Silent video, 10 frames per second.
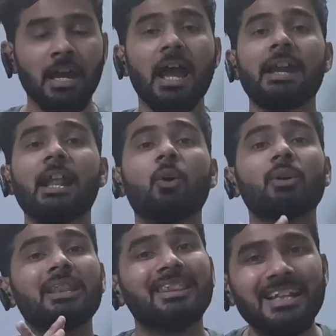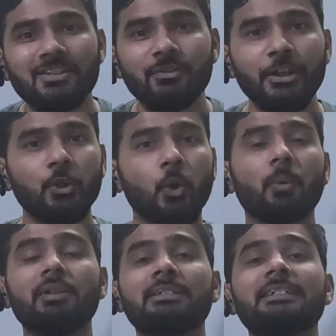And now in this video we
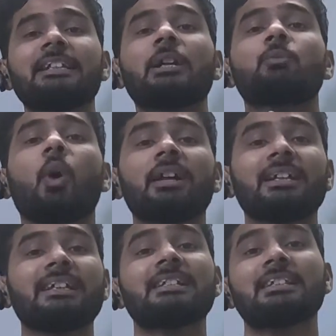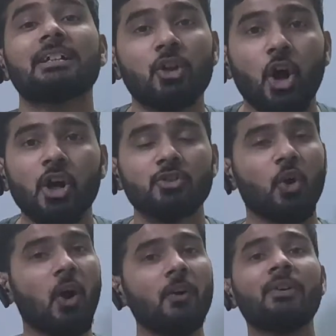will see that what is the cause
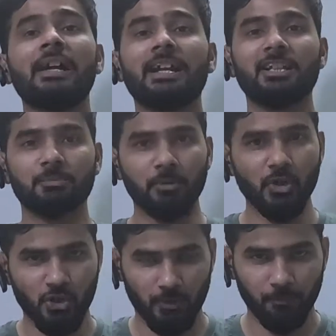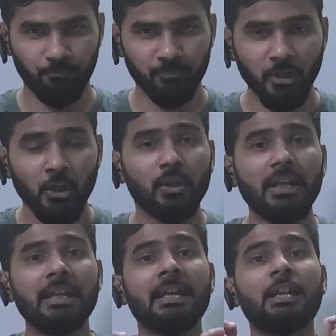of dispersion.
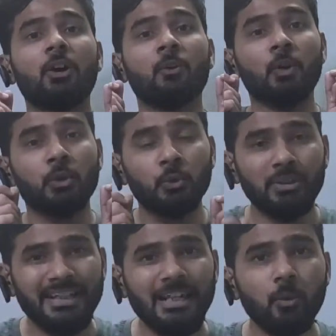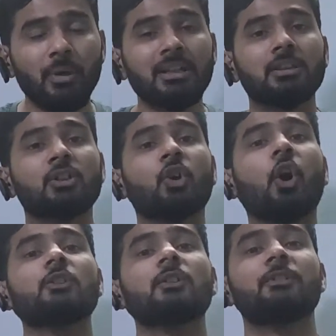Okay, now to deal with the
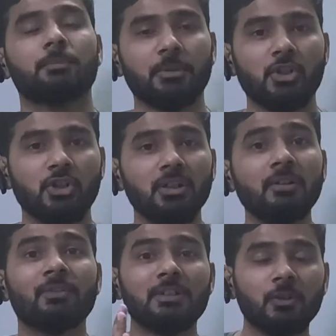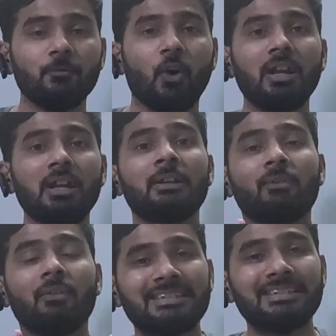cause of dispersion, first of all
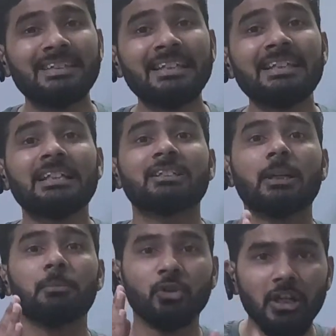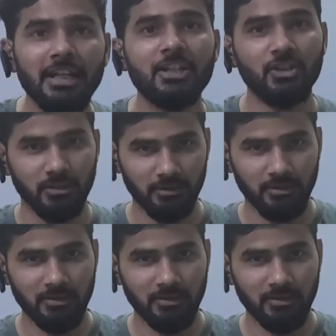we will see some relations.